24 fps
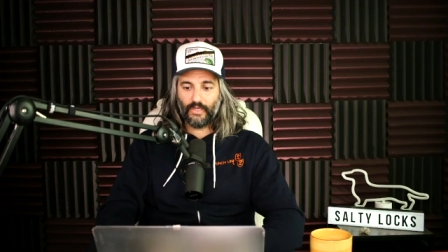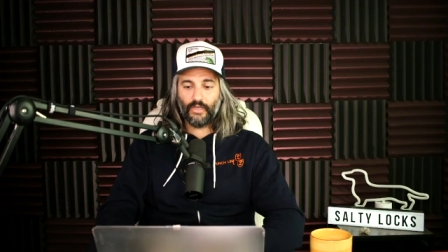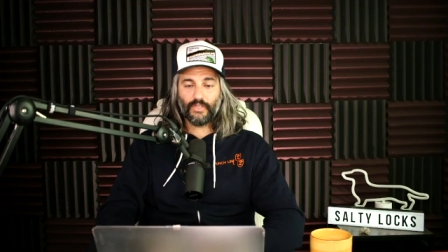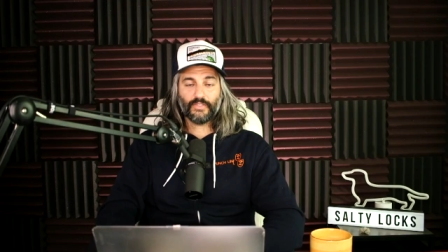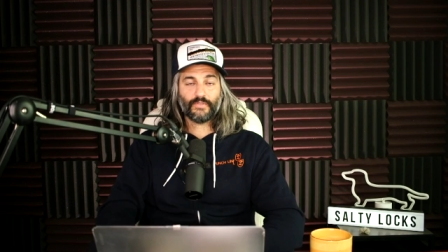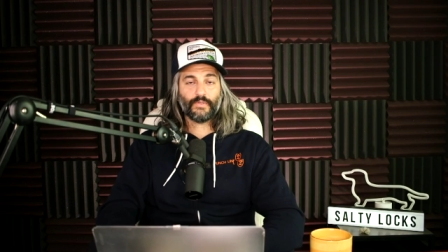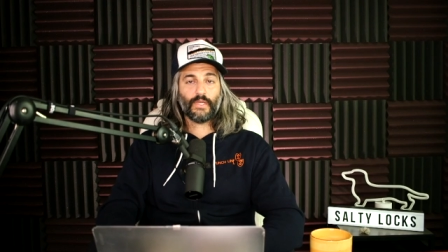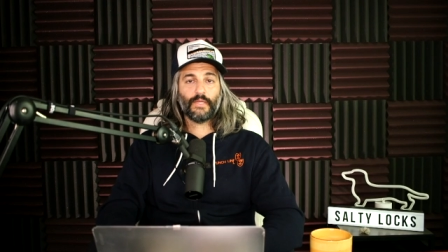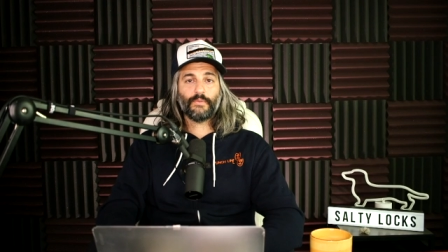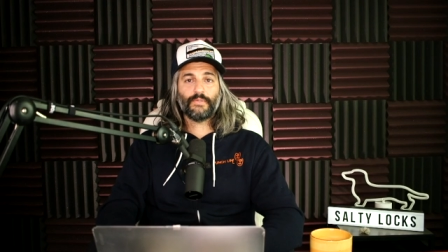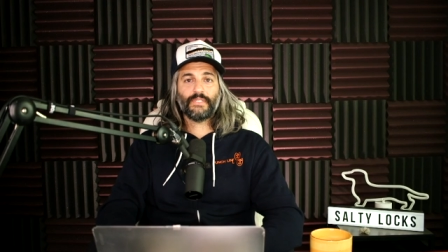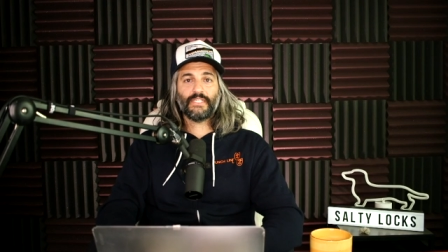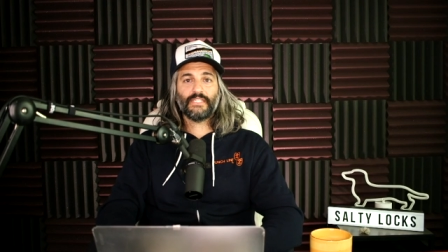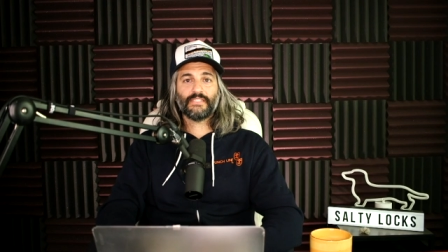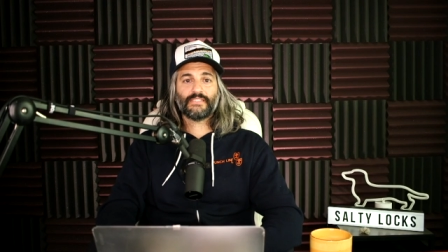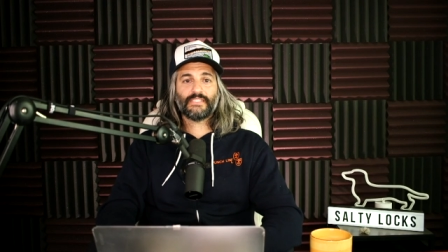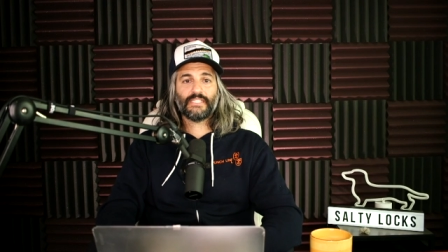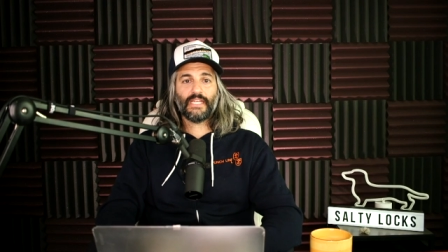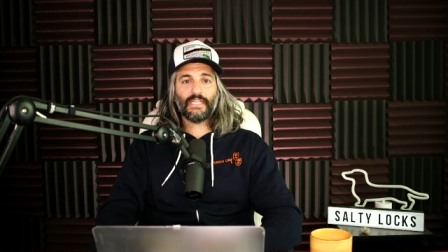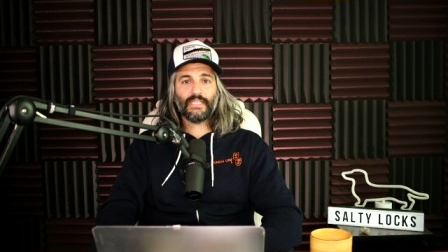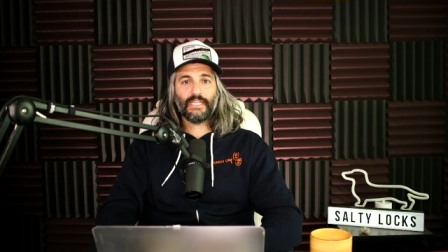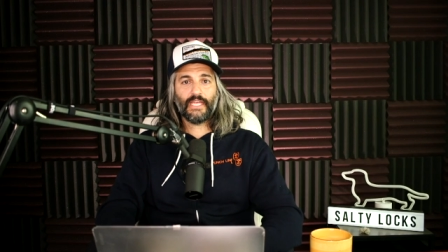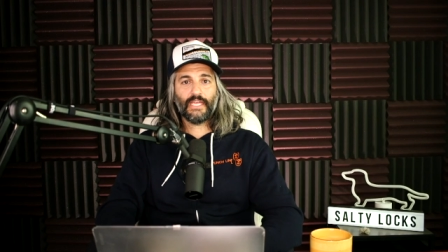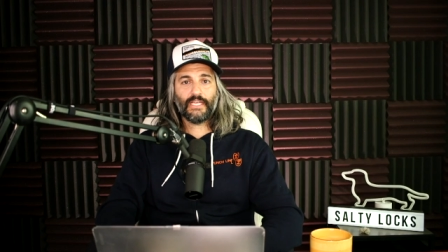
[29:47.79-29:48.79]
that's right. We did
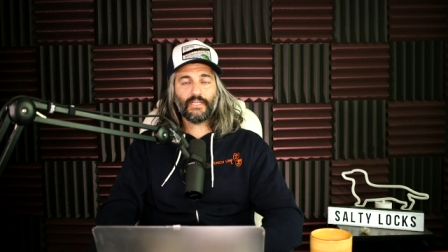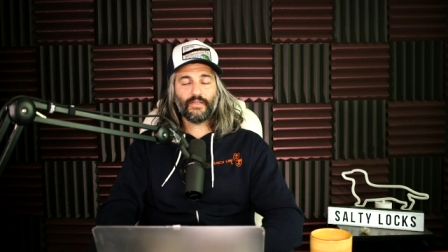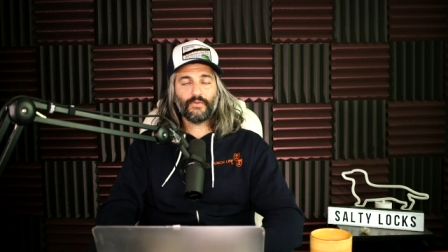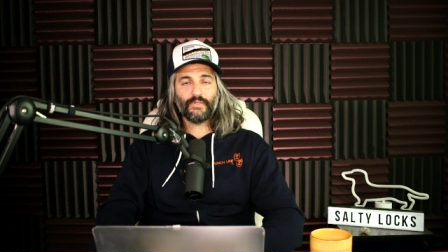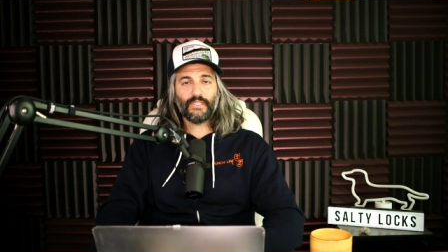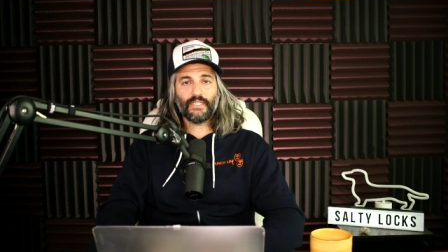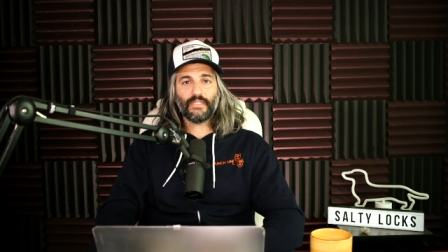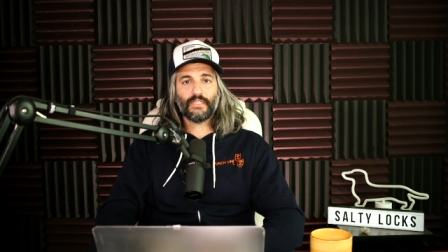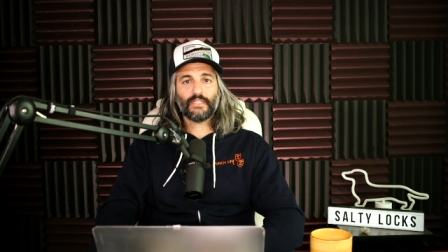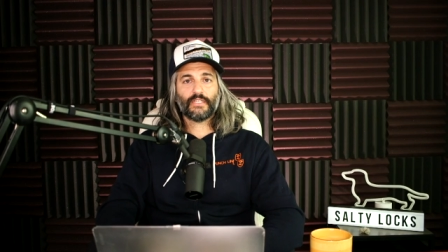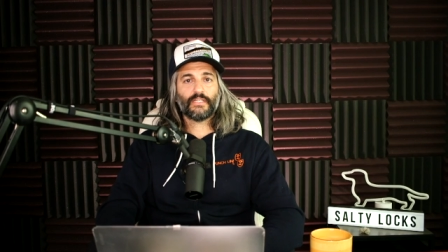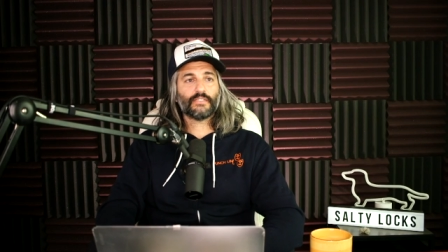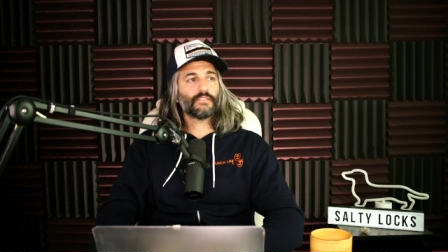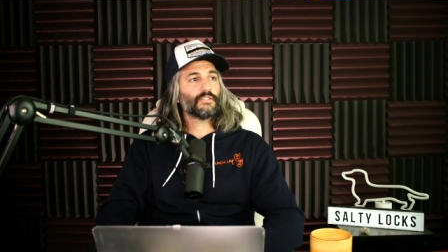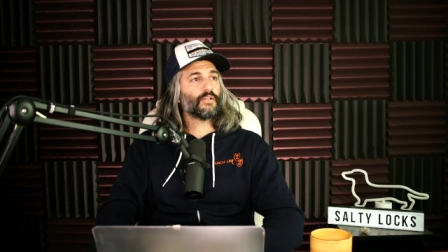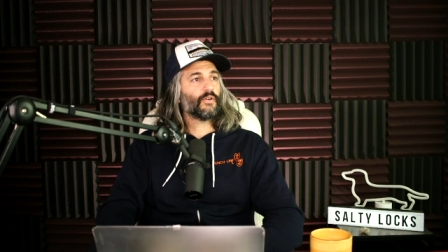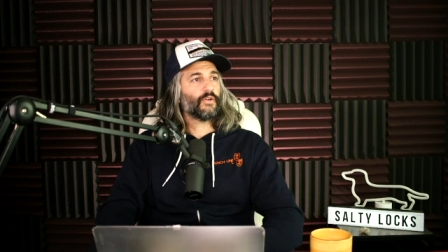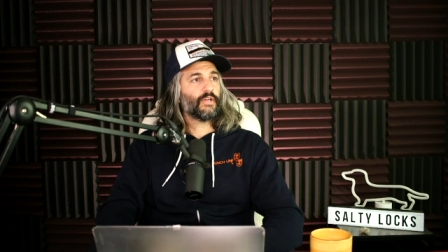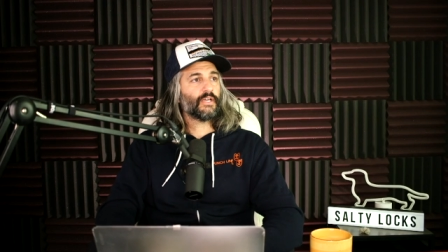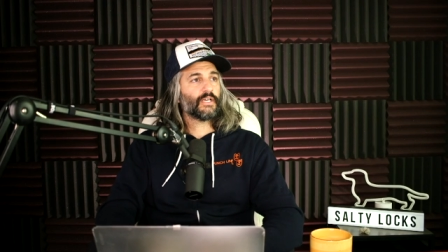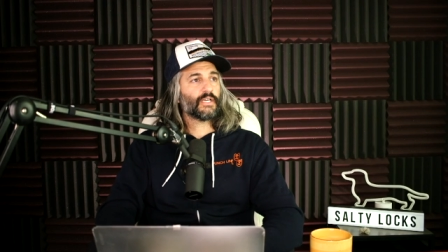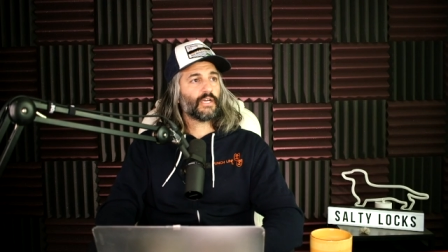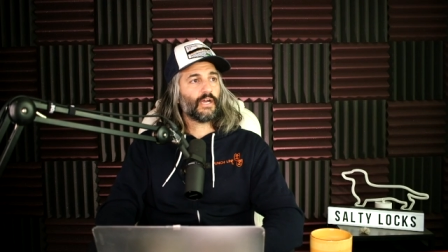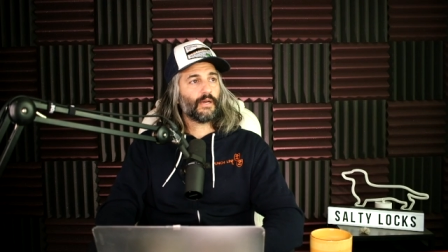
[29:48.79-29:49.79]
San Diego. We did the La
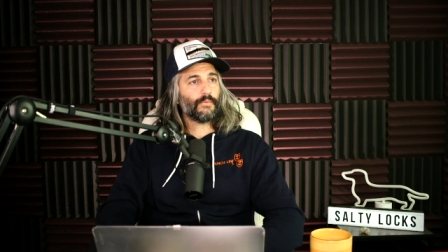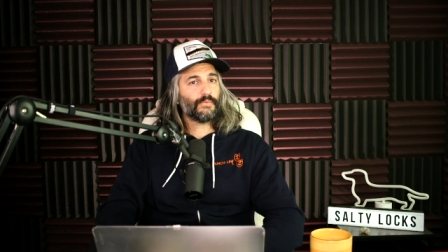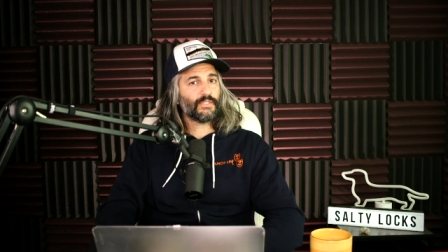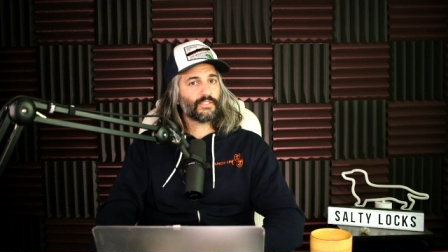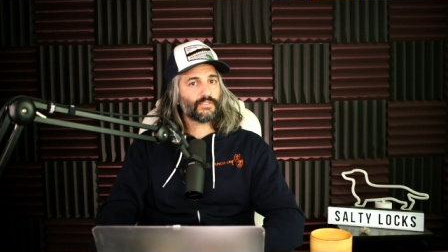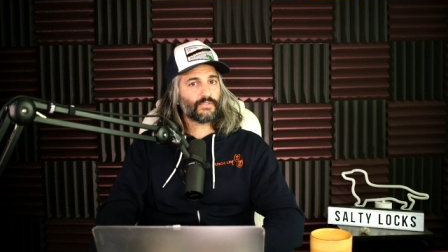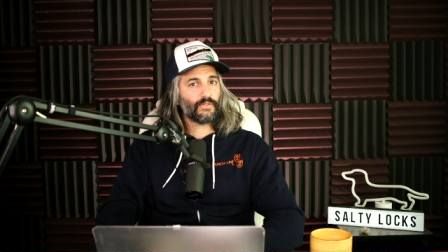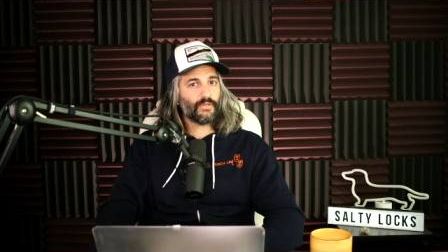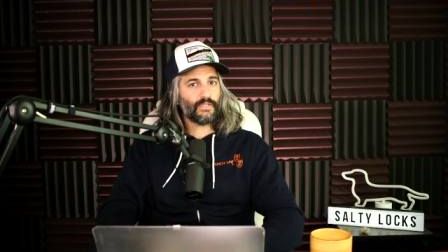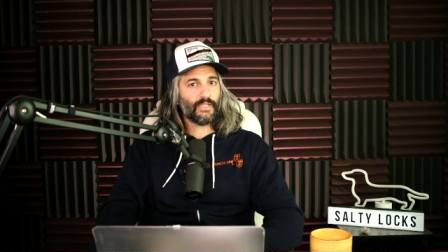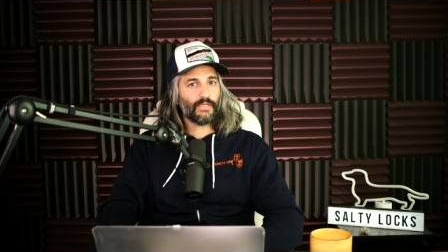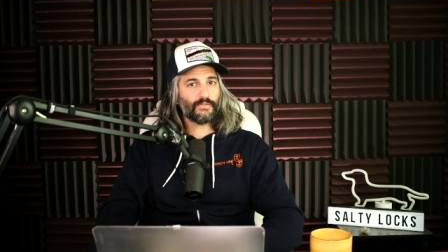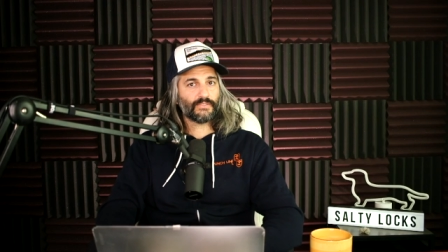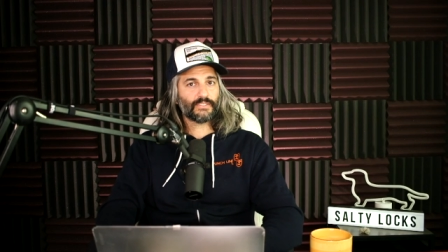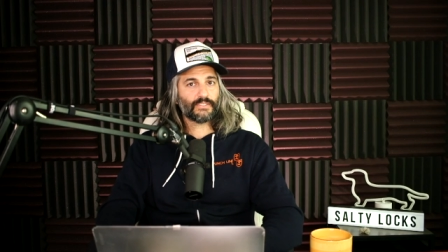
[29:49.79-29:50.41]
Jolla Comedy Store. That was